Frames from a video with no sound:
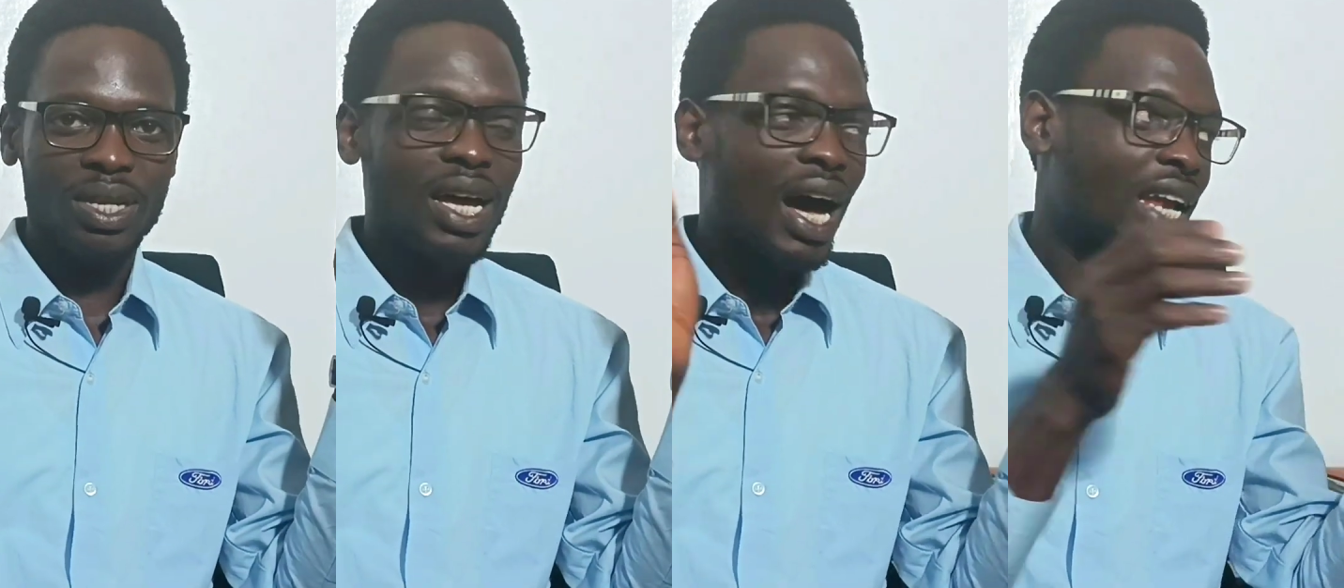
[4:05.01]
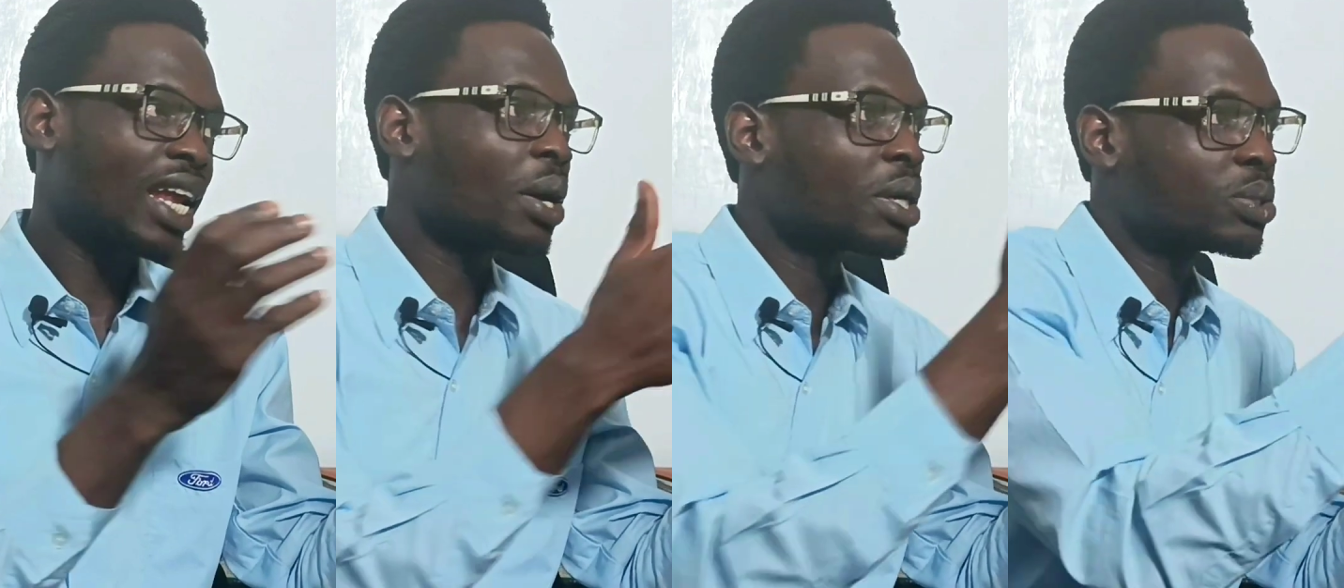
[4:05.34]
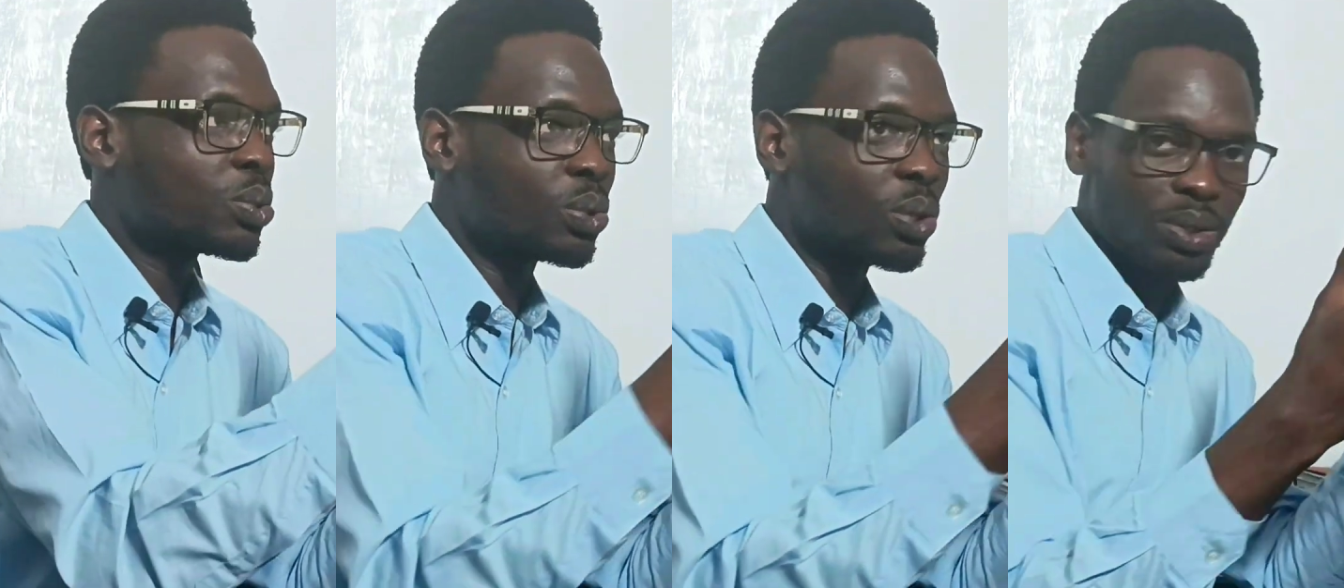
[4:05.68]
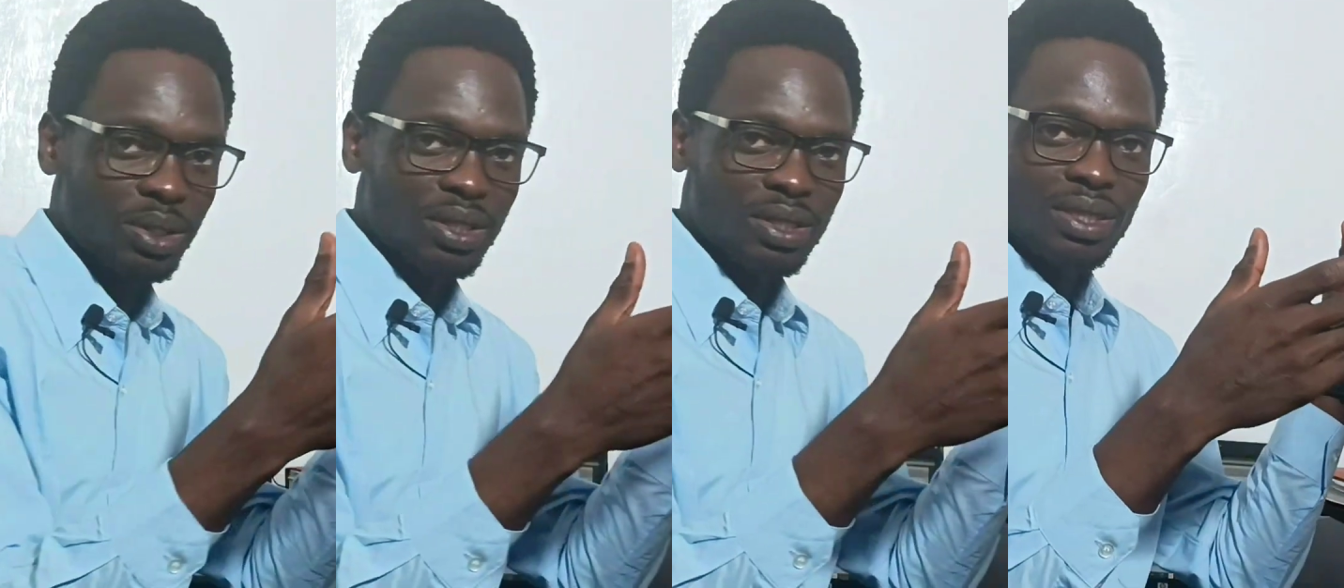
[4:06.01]
Allow it to run.
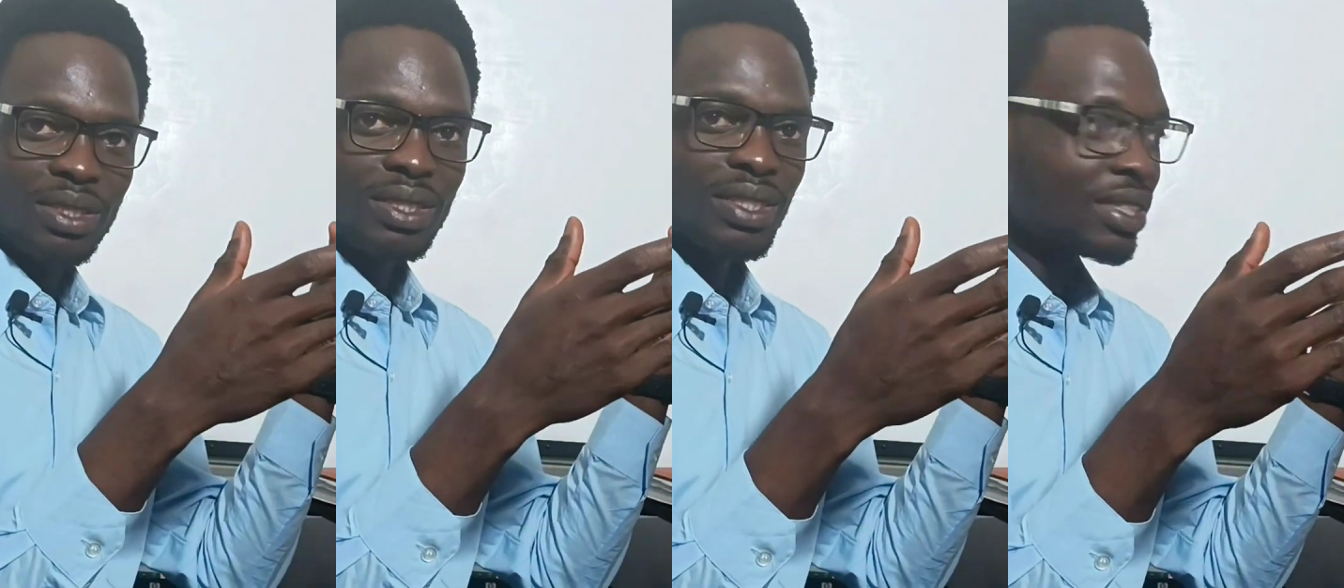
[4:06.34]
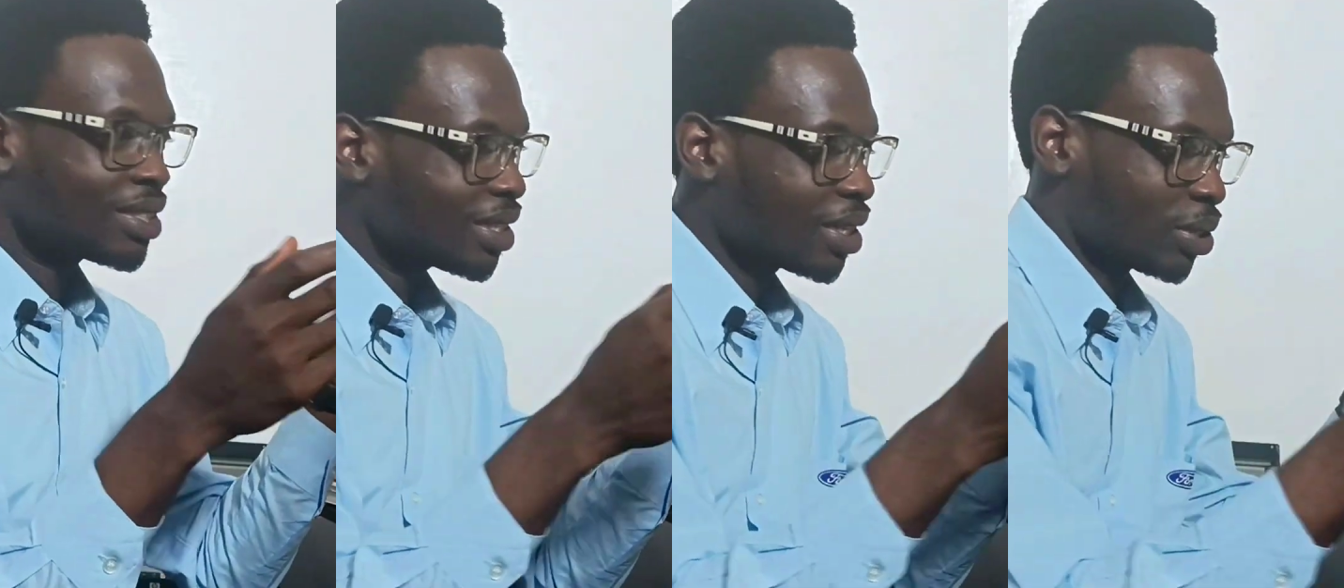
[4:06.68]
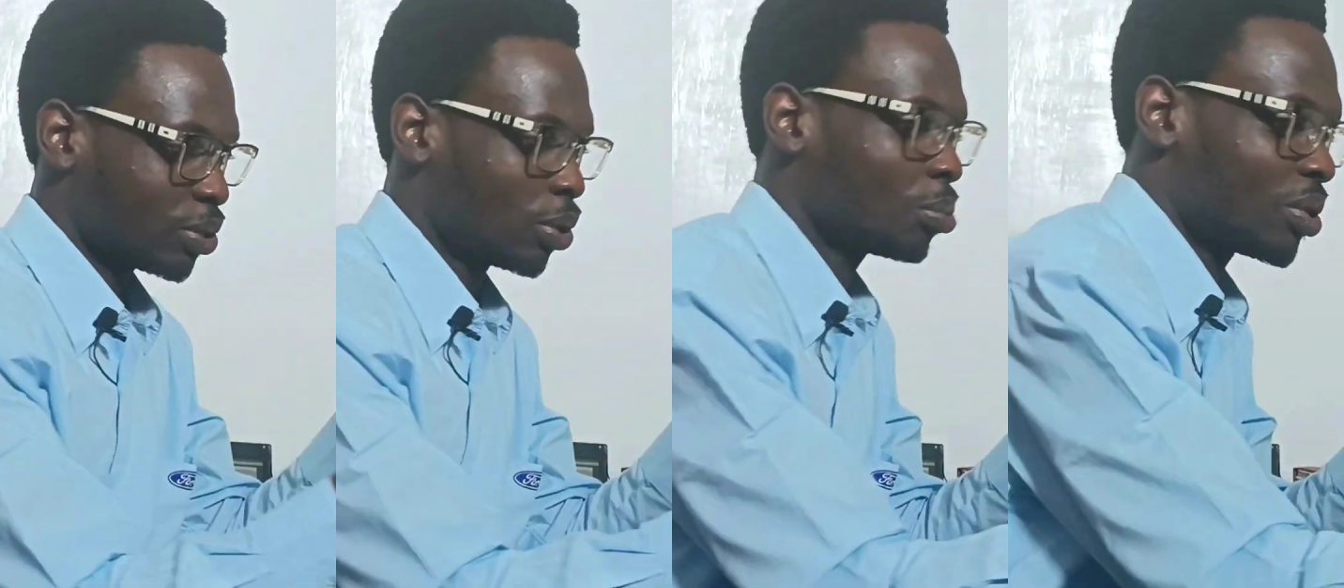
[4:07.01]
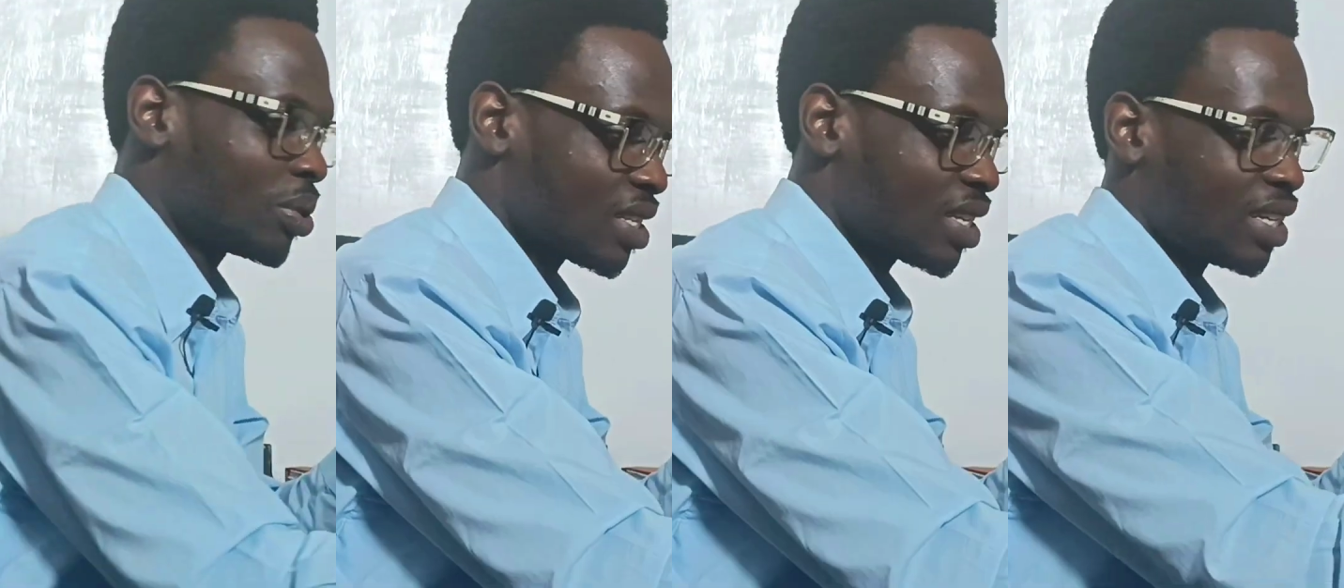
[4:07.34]
Don't be
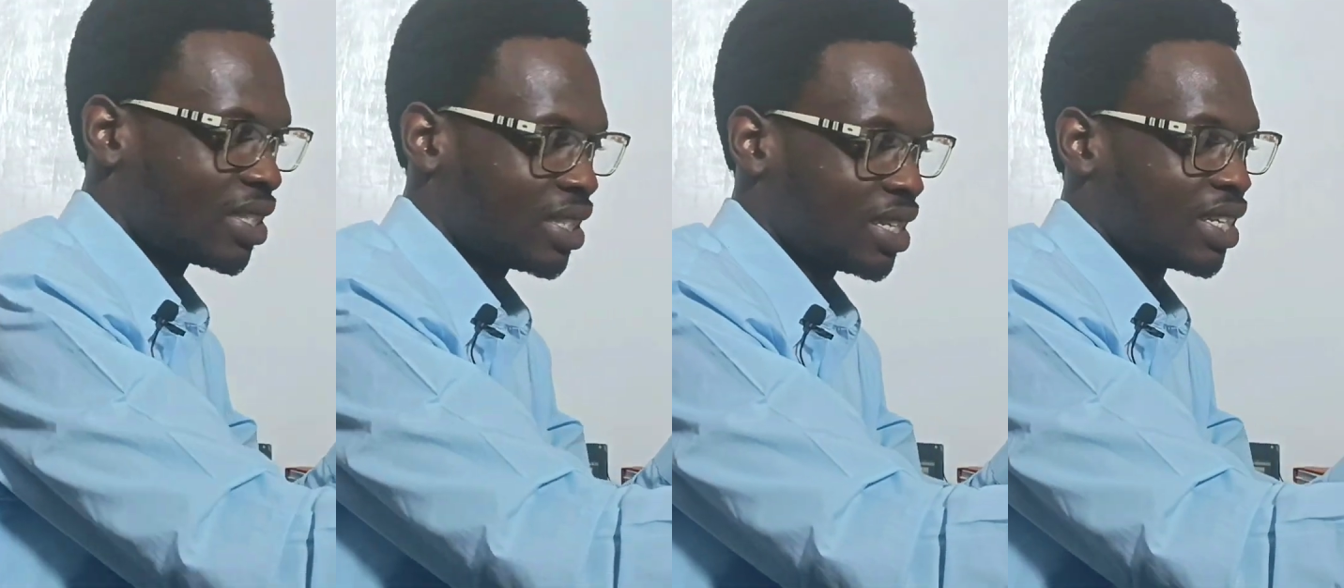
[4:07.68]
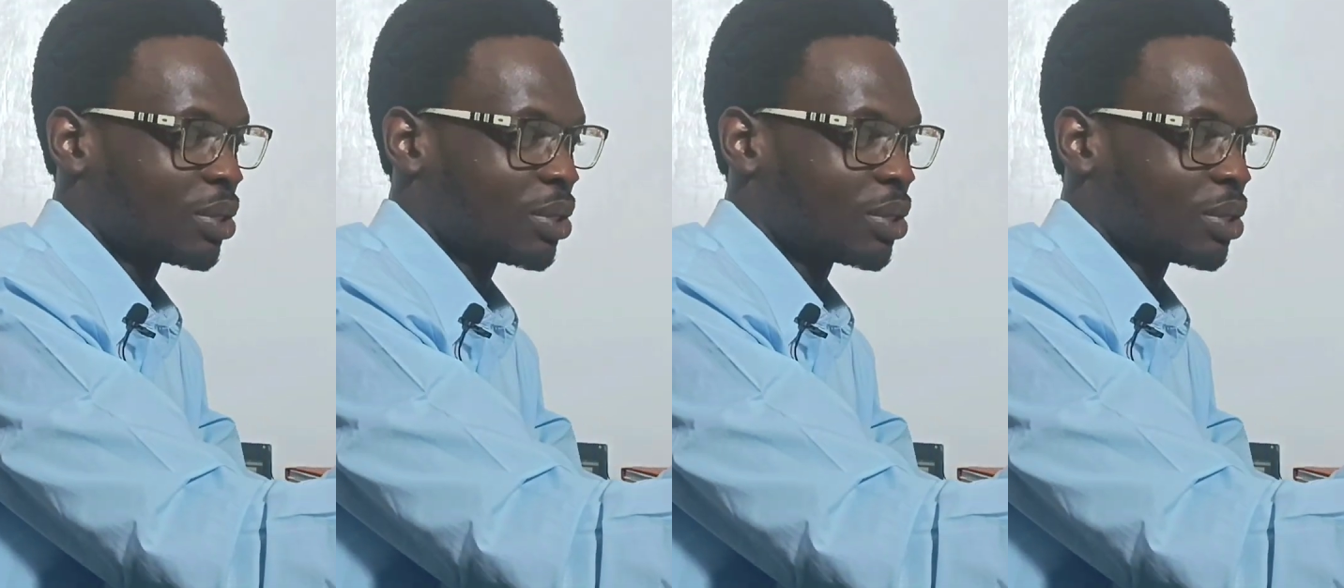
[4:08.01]
seeing the